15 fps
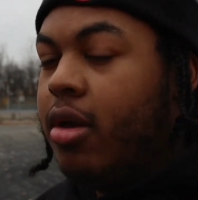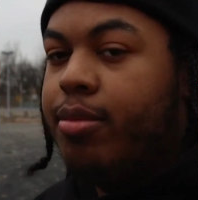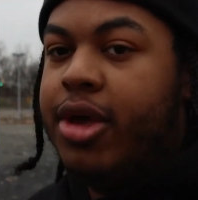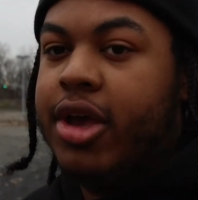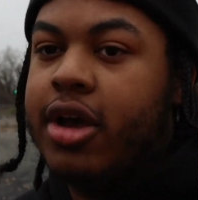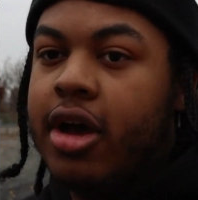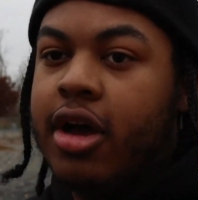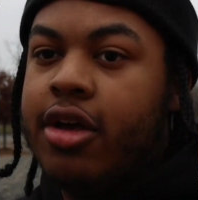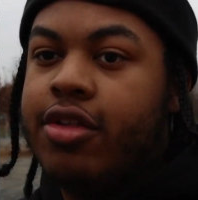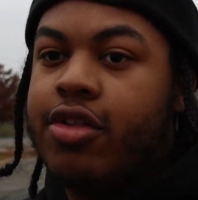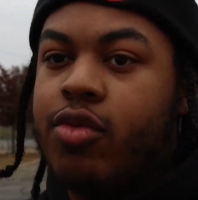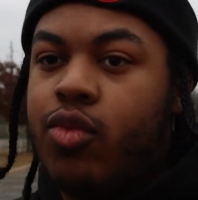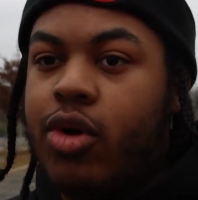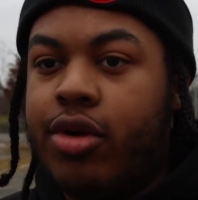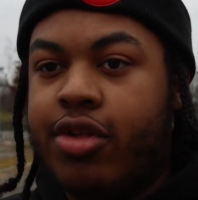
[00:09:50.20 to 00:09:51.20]

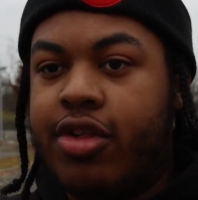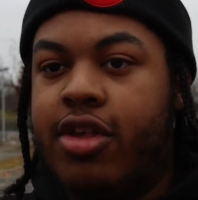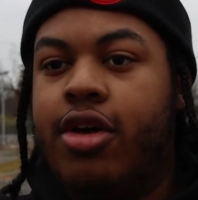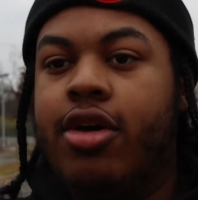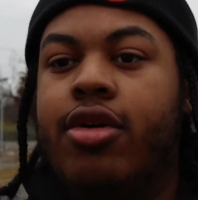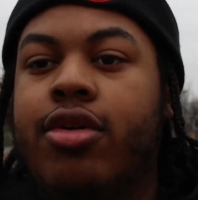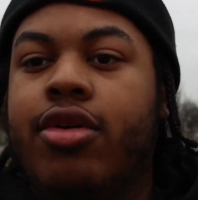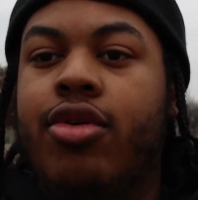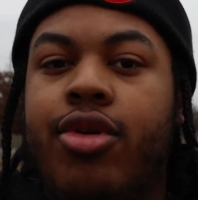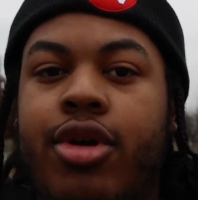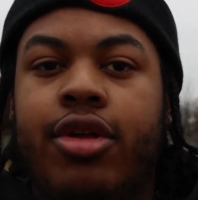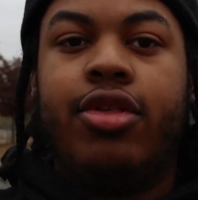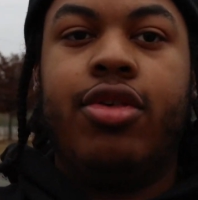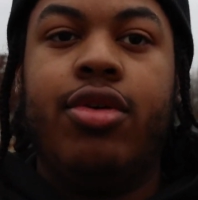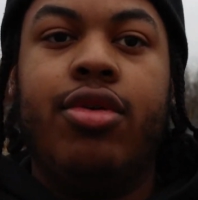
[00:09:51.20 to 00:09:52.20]
Because we're still
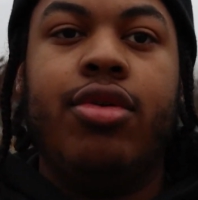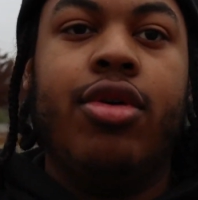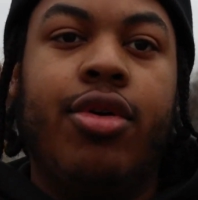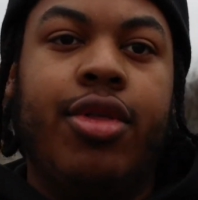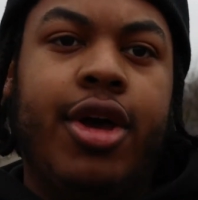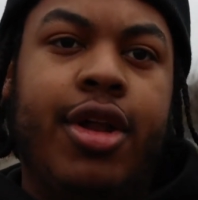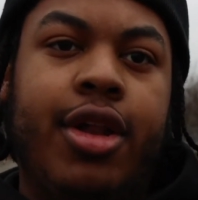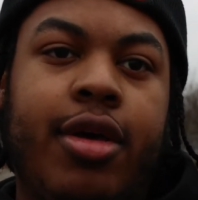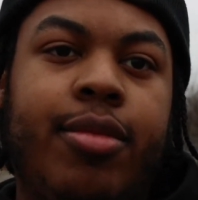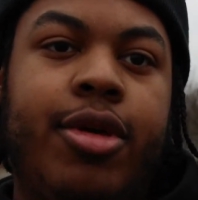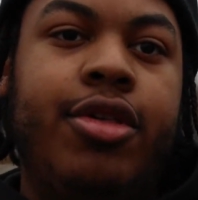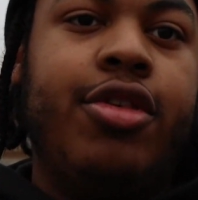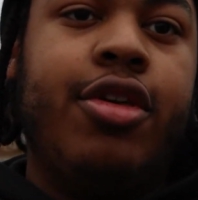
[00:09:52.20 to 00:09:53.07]
going to, hold on, let me